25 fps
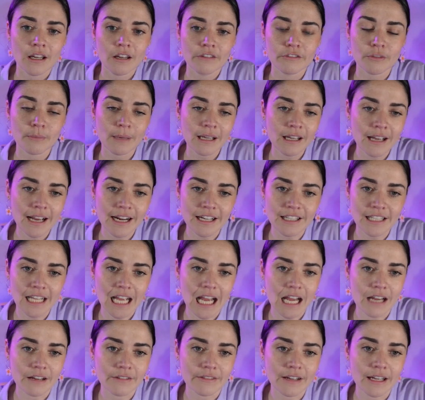For me, I actually
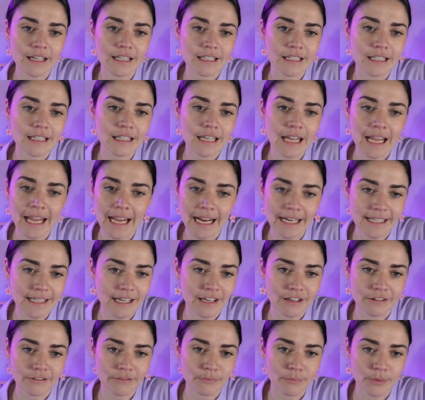have a heck
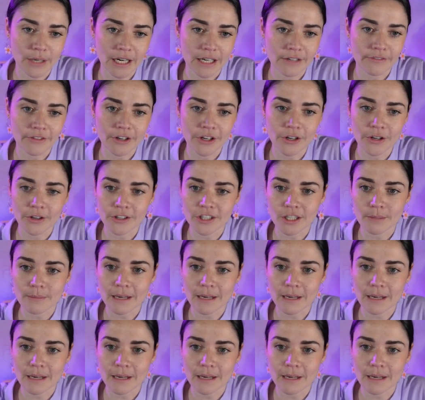ton of brand photos.